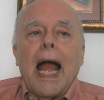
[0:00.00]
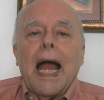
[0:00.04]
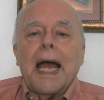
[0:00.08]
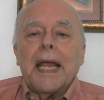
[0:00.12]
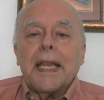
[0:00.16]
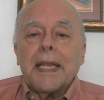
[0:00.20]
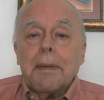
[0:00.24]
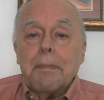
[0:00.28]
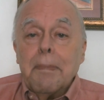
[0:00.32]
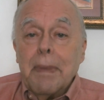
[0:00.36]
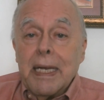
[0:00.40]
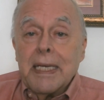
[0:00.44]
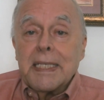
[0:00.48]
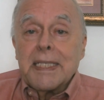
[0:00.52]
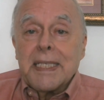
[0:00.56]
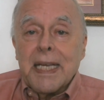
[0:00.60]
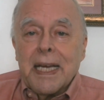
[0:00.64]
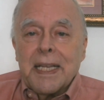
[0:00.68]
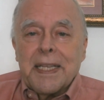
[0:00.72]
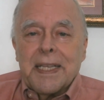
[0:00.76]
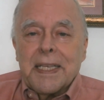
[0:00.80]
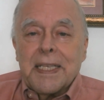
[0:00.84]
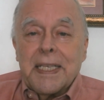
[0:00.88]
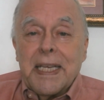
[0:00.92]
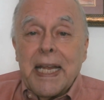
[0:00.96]
And the
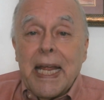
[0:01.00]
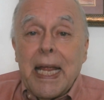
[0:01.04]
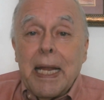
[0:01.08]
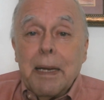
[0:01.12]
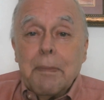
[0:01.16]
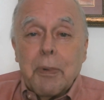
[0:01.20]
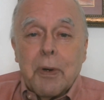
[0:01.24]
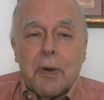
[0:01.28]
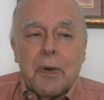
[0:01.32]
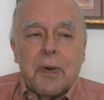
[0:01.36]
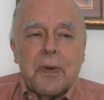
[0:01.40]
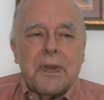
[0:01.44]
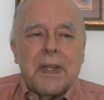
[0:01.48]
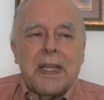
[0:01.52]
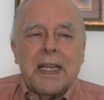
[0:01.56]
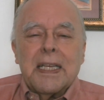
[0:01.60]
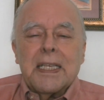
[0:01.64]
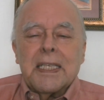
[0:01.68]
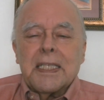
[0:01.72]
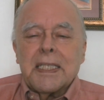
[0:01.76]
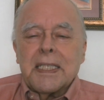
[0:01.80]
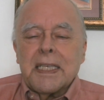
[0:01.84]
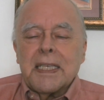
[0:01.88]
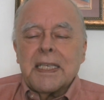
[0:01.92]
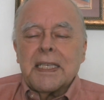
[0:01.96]
mesa, the table that
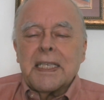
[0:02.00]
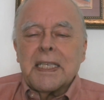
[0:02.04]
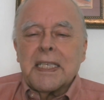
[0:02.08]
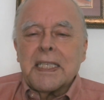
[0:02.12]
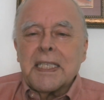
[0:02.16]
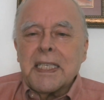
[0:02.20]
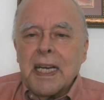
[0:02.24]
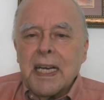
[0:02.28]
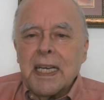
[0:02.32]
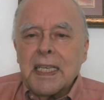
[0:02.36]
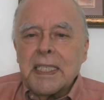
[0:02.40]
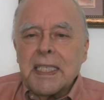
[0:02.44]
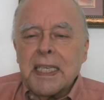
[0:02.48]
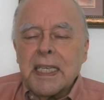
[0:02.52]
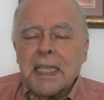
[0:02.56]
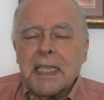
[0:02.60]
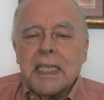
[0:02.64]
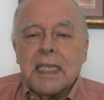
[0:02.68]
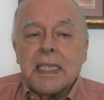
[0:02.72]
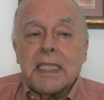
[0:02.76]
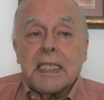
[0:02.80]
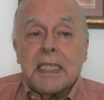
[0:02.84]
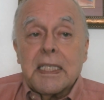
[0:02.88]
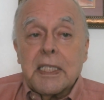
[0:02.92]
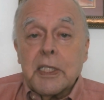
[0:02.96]
is discussing
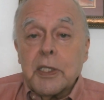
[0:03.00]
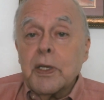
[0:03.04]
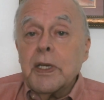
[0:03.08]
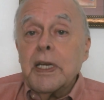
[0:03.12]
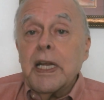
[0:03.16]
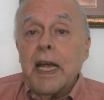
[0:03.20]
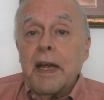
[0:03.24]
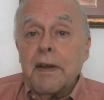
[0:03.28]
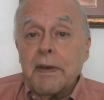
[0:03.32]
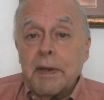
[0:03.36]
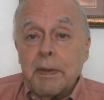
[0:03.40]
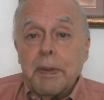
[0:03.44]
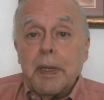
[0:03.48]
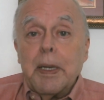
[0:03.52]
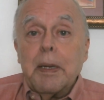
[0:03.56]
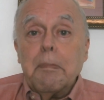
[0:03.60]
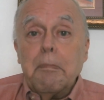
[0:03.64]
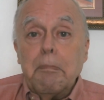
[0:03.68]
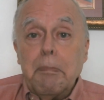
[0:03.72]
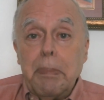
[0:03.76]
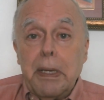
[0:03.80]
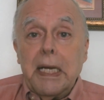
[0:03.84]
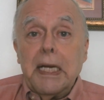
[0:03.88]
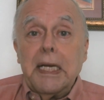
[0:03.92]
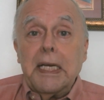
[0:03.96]
this, is going to have to be a
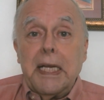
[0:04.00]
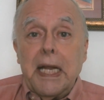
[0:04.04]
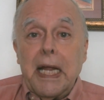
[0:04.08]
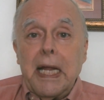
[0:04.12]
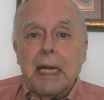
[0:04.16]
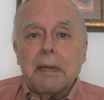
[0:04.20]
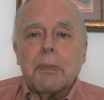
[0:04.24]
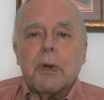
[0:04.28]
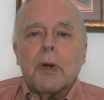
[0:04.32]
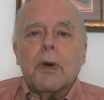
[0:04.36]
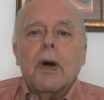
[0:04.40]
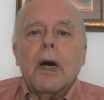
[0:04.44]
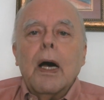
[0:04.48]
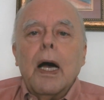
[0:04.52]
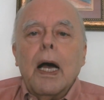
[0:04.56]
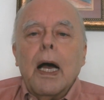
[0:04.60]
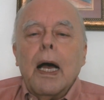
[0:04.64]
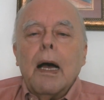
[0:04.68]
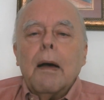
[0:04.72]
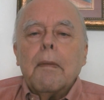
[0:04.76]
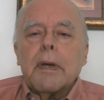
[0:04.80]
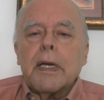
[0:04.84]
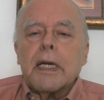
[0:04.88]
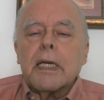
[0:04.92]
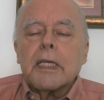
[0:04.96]
big table,
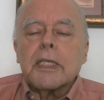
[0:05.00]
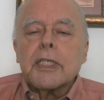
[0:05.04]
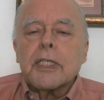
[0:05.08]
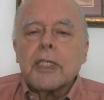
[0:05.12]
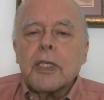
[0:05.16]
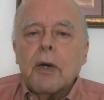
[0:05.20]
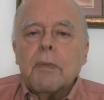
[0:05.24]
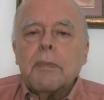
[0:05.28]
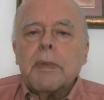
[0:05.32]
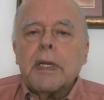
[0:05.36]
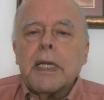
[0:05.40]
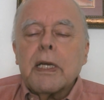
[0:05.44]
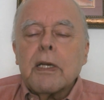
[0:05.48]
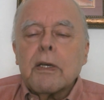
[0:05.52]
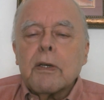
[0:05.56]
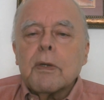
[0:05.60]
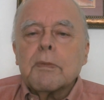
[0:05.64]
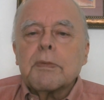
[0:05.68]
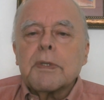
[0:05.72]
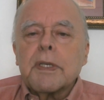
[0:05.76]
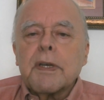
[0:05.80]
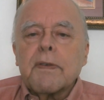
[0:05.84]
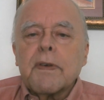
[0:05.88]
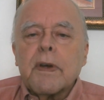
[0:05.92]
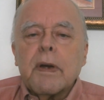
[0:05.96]
because so many
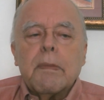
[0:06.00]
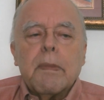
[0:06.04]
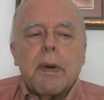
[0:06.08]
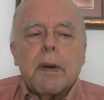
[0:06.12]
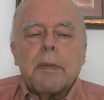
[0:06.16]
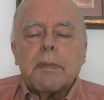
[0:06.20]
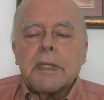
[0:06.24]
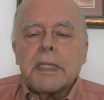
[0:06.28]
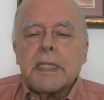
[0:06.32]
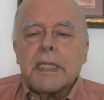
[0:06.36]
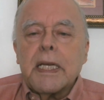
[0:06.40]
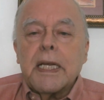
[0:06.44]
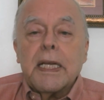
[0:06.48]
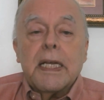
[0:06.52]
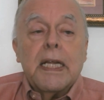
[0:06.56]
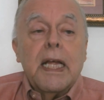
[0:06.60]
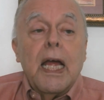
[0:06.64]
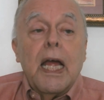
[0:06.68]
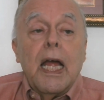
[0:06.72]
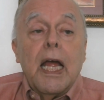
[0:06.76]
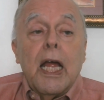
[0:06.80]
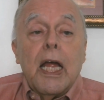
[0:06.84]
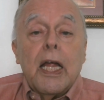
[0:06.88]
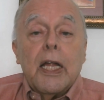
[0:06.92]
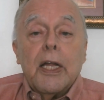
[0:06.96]
groups have come up and said,
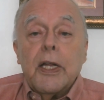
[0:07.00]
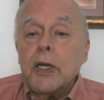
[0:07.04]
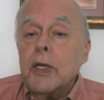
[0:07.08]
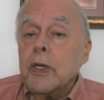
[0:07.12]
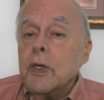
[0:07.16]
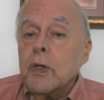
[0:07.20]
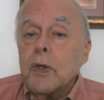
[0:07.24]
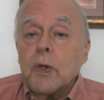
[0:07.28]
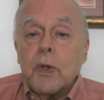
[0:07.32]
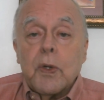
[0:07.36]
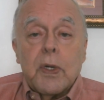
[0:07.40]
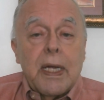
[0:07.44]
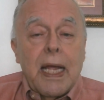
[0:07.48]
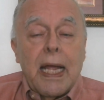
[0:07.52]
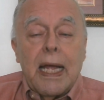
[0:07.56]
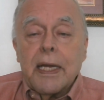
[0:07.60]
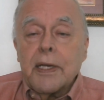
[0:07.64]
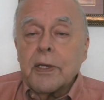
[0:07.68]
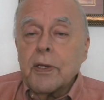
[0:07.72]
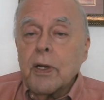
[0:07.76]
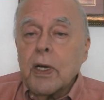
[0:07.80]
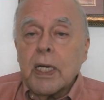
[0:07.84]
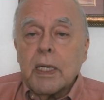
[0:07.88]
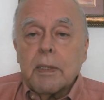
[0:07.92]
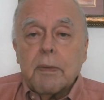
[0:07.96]
you
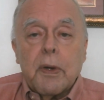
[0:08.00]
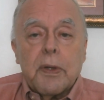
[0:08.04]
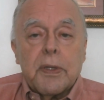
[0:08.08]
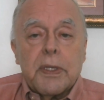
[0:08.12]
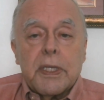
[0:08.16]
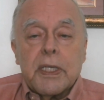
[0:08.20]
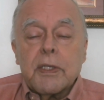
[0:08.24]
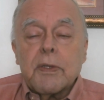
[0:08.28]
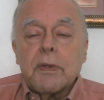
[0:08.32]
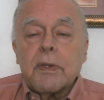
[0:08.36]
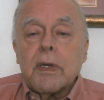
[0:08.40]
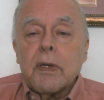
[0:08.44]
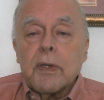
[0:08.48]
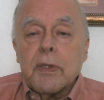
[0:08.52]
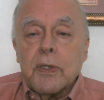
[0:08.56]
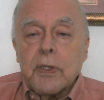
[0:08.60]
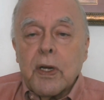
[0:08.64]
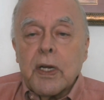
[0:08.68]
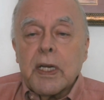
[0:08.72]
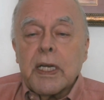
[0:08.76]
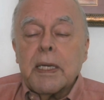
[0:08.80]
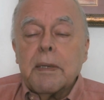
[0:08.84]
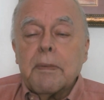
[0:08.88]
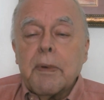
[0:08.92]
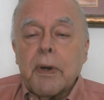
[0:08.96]
can't talk about this without
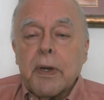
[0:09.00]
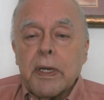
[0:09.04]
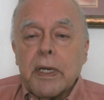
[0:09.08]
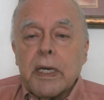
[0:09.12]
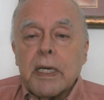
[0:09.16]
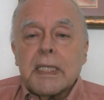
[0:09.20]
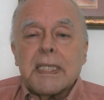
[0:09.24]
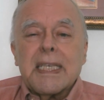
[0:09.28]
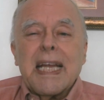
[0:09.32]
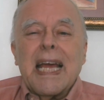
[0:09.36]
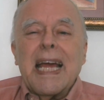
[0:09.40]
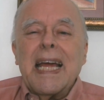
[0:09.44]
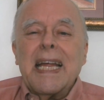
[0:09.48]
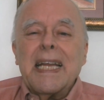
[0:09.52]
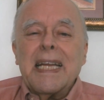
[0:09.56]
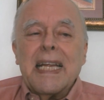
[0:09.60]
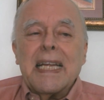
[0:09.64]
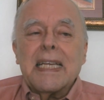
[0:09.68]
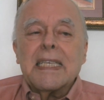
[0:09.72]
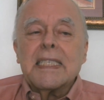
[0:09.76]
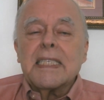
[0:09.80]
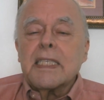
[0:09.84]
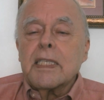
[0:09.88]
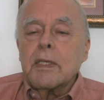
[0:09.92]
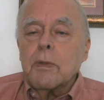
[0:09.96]
talking about us. And
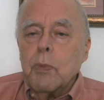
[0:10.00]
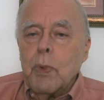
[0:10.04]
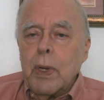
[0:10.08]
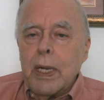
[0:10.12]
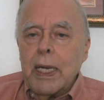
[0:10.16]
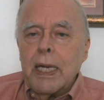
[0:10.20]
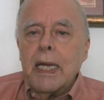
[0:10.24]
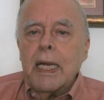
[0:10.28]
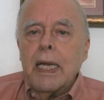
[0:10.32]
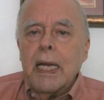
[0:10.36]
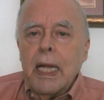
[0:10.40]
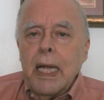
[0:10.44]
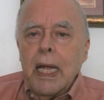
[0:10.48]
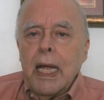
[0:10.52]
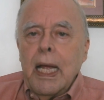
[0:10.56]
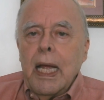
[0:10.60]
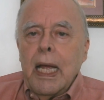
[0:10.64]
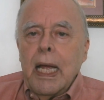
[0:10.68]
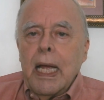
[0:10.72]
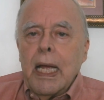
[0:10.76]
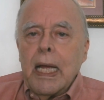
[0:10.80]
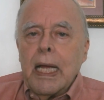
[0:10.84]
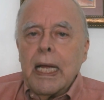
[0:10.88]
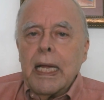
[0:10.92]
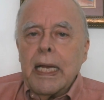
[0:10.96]
it's the way
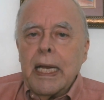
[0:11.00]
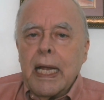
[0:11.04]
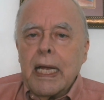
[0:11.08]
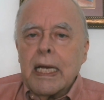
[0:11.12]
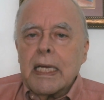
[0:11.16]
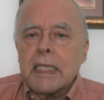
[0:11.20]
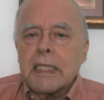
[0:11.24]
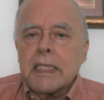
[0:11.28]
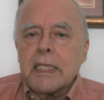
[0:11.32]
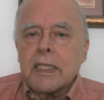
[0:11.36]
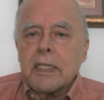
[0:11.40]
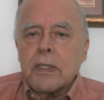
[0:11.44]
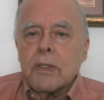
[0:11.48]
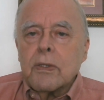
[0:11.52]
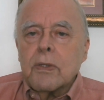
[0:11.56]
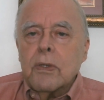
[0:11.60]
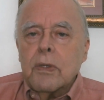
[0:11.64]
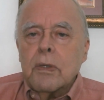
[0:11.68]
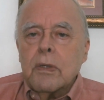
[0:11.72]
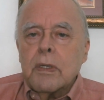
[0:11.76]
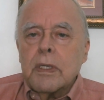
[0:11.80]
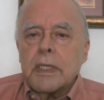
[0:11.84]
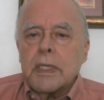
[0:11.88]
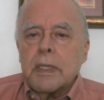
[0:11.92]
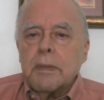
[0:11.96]
it has to
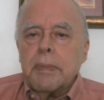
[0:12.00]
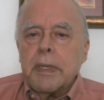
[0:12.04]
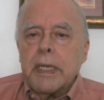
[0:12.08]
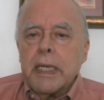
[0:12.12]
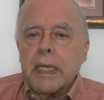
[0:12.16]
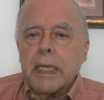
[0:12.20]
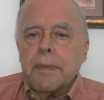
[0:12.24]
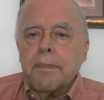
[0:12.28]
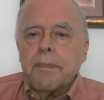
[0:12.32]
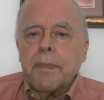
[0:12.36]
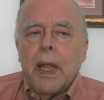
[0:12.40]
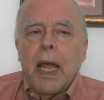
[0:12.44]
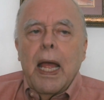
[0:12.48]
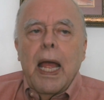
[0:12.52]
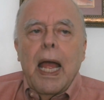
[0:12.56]
be.